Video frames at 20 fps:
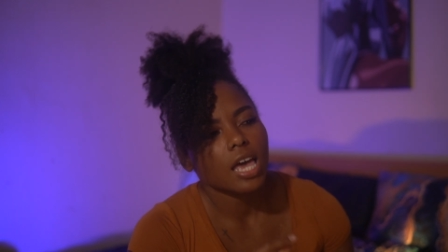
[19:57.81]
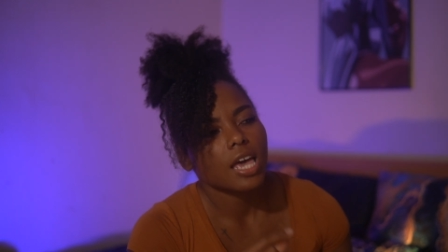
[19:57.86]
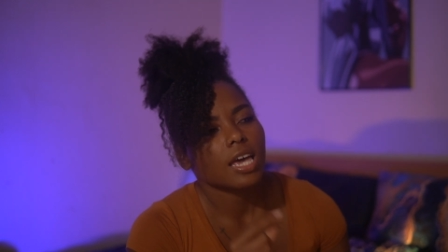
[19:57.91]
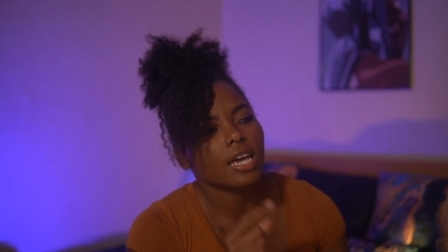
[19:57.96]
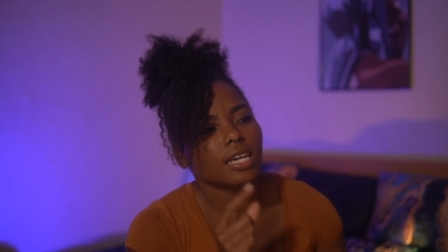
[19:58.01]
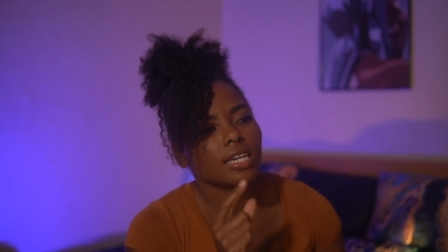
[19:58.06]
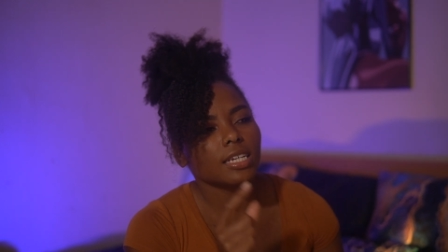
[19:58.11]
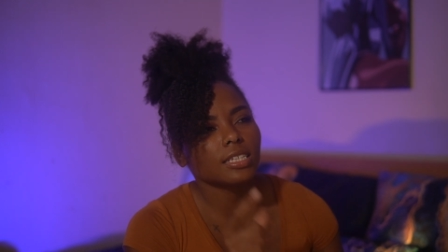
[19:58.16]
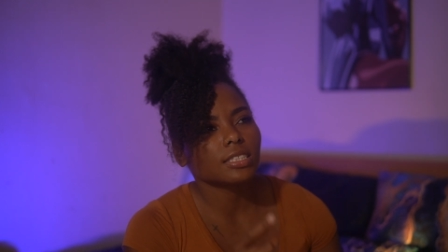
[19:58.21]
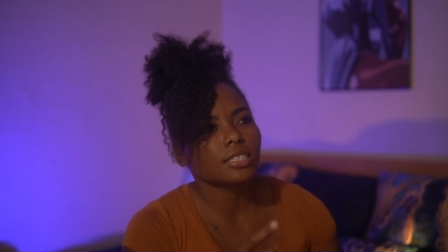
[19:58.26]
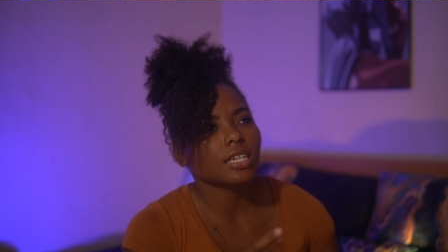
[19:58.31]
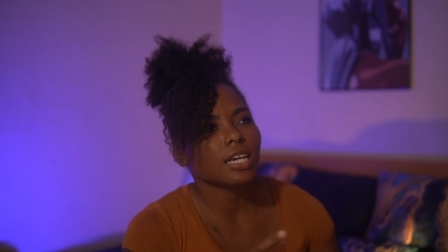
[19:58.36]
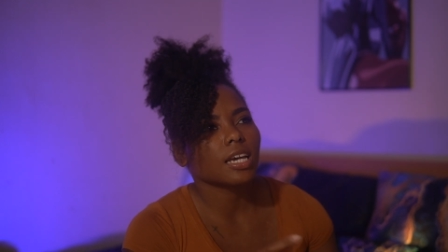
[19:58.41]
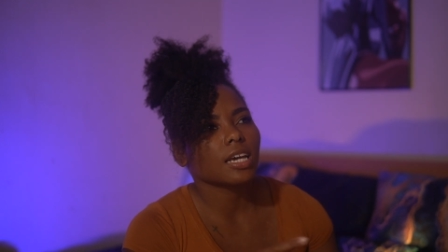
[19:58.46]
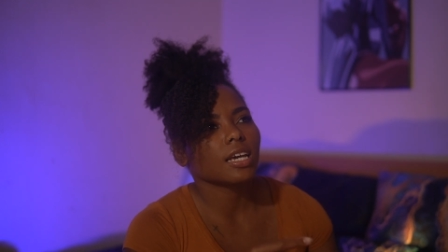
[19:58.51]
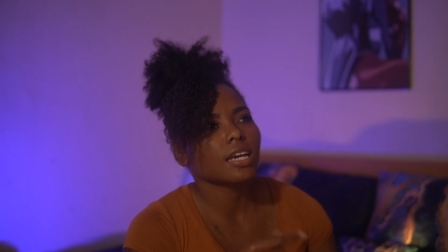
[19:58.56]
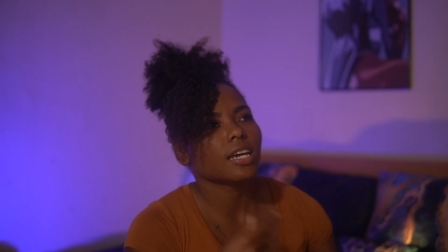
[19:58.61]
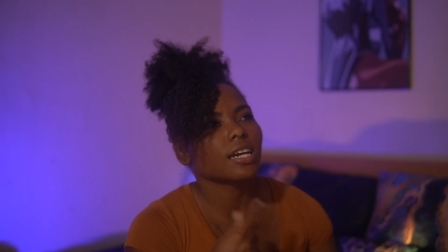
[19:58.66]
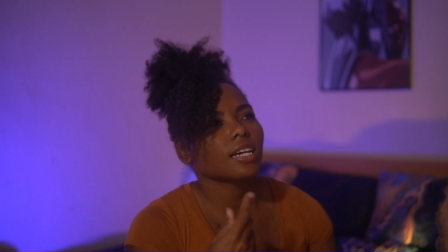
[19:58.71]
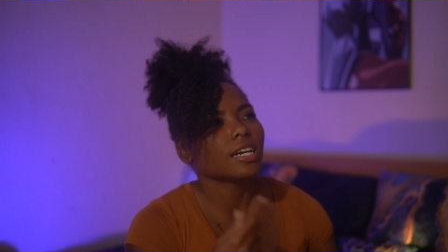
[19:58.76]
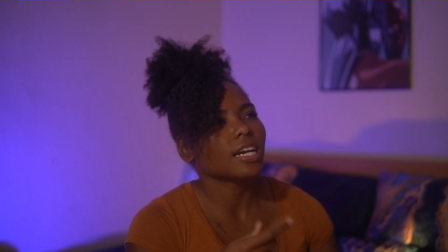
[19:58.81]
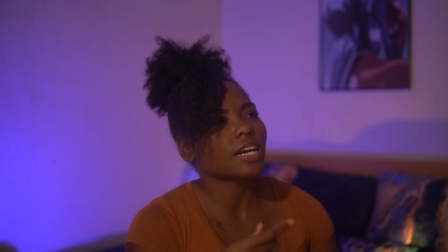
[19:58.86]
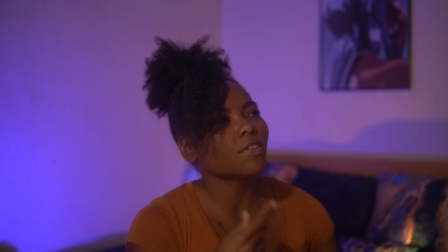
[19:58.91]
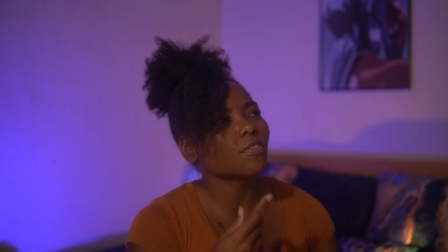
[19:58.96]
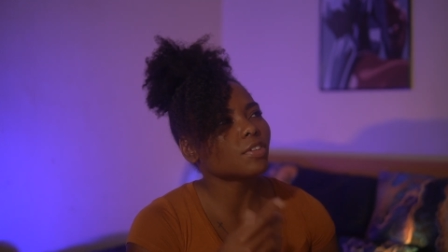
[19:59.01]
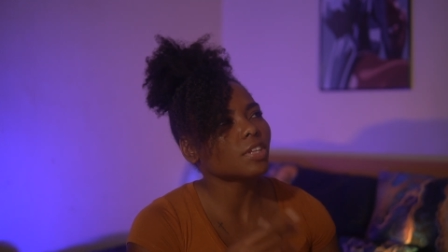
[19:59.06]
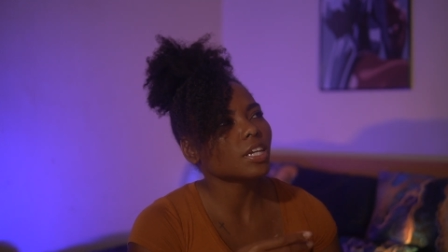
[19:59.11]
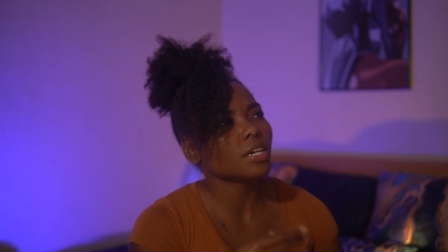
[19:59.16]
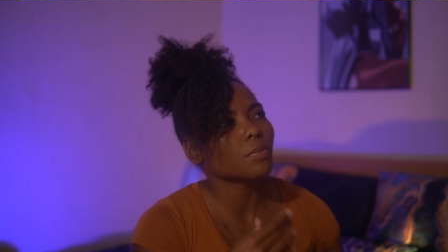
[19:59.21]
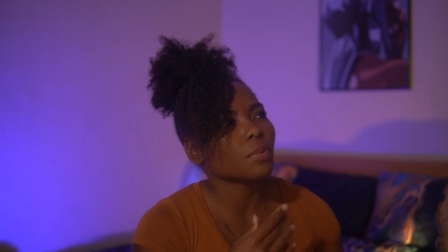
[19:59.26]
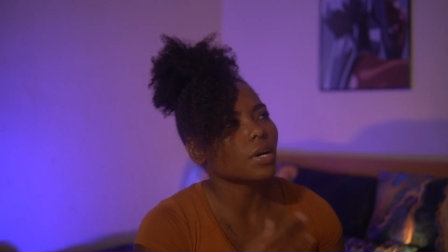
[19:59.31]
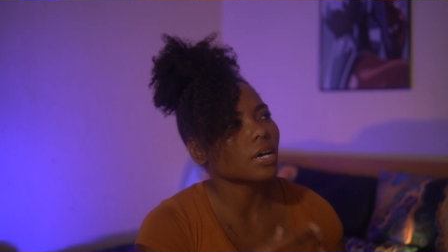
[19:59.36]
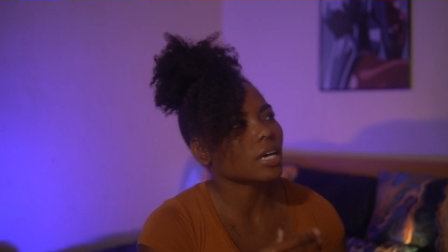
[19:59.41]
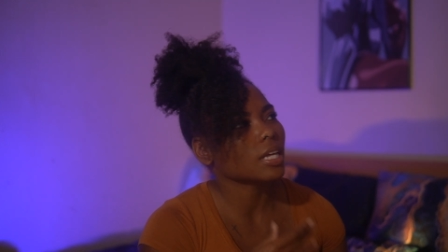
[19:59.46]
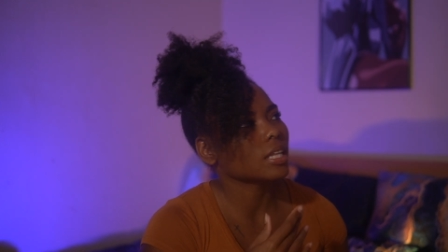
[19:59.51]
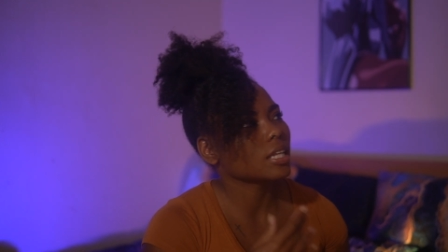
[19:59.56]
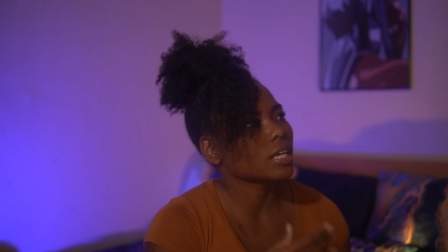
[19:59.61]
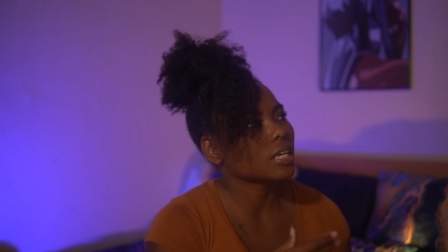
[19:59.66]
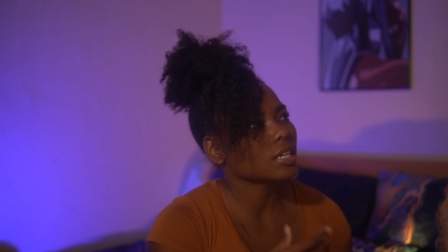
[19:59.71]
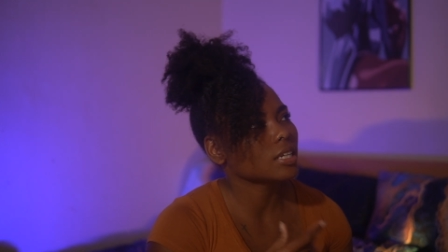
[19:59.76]
And he said everything about
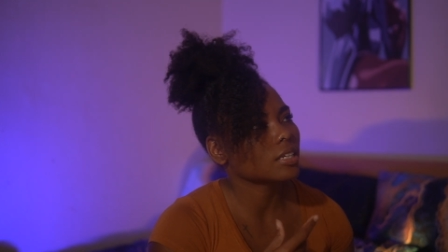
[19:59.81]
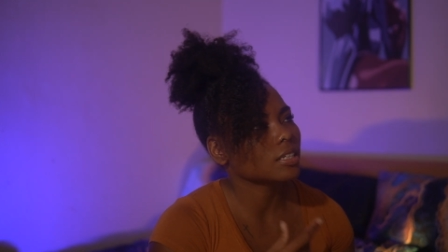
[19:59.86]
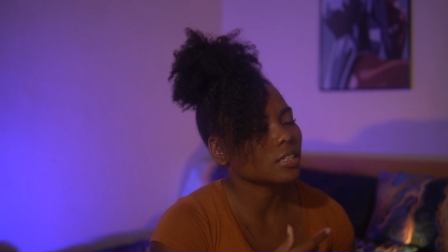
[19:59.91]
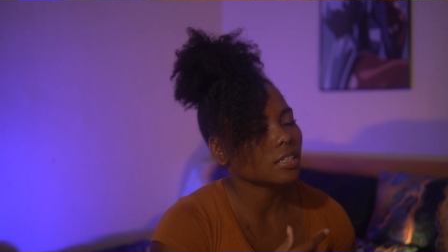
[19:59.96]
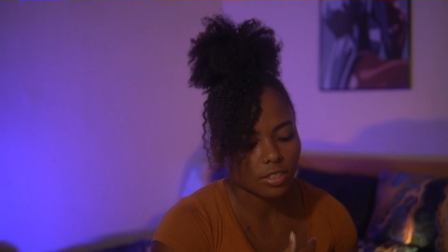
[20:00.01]
Atlanta.